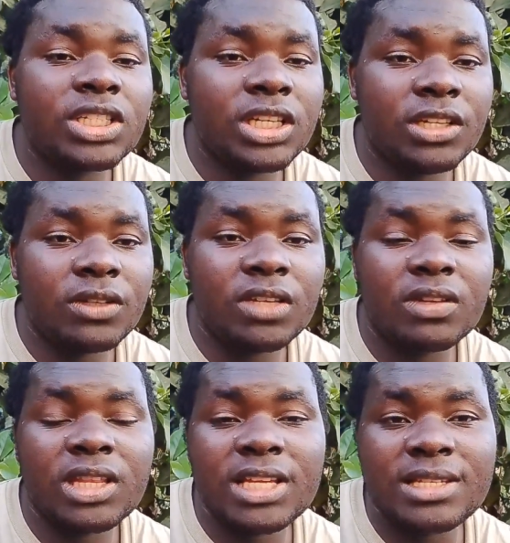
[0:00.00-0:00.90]
shillings,
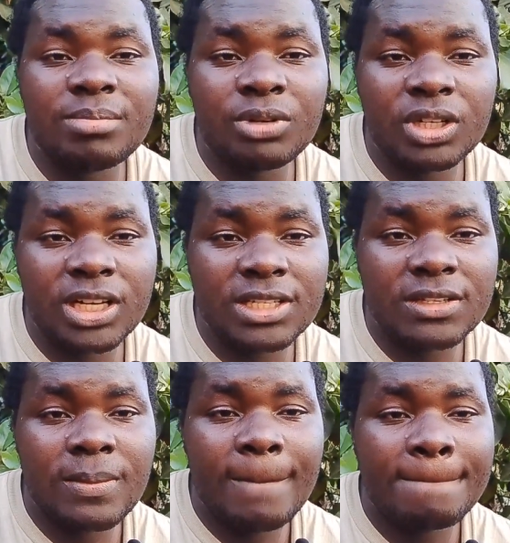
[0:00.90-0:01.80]
giving their supporters.